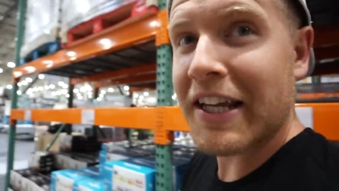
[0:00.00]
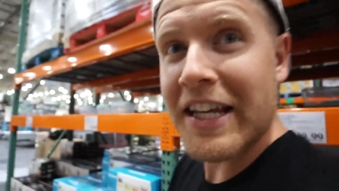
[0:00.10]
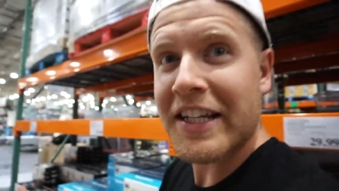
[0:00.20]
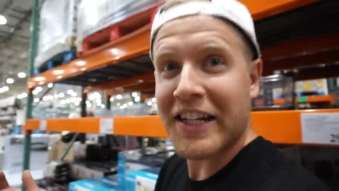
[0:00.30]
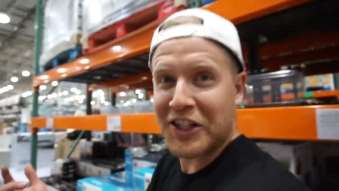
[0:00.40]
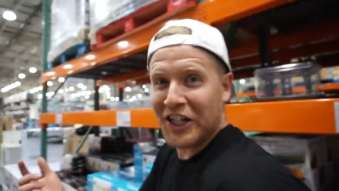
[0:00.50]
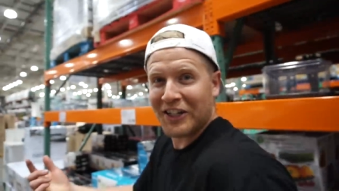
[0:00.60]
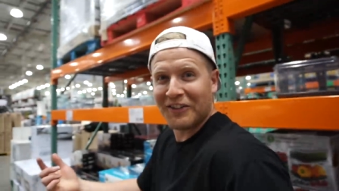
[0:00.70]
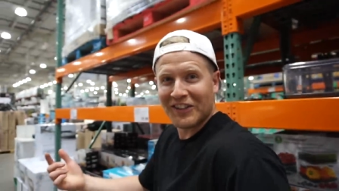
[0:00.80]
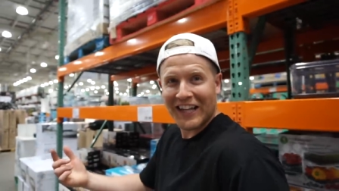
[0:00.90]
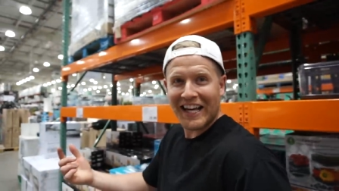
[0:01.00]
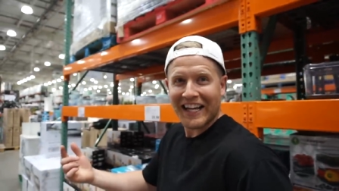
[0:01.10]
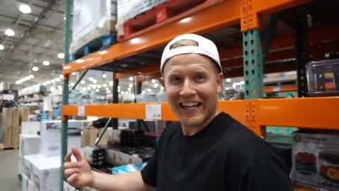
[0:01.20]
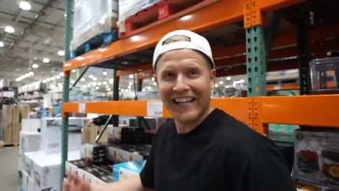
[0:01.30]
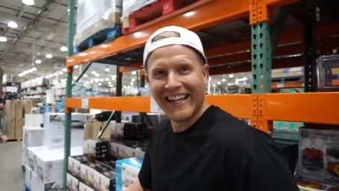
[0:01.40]
I eat at Chick fil A
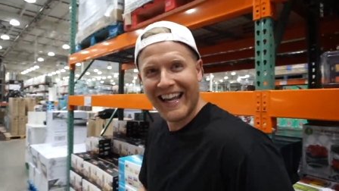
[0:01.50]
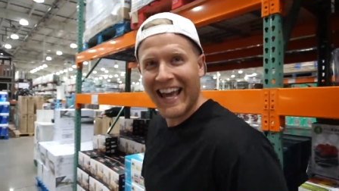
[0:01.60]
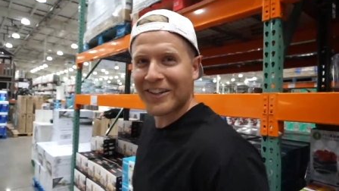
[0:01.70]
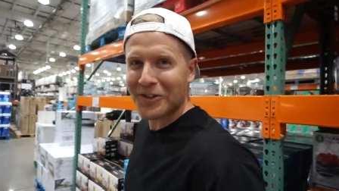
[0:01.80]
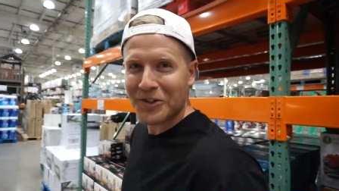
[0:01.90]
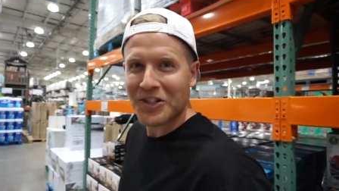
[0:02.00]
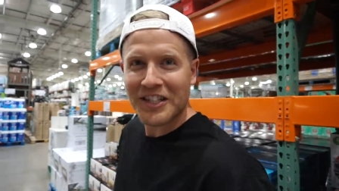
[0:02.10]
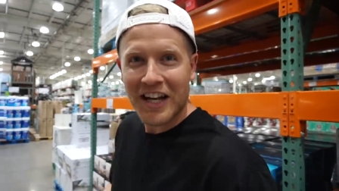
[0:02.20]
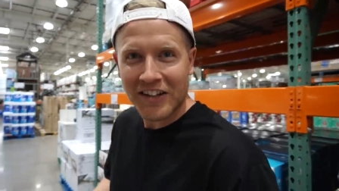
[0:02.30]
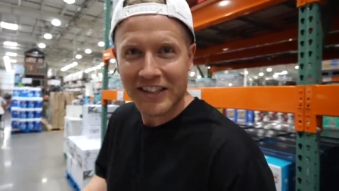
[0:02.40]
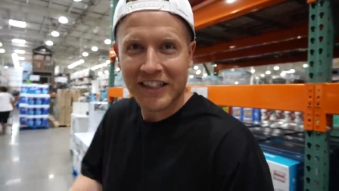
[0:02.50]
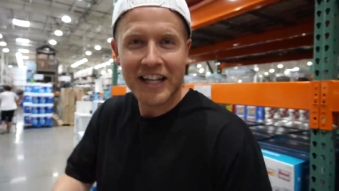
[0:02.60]
and order a salad.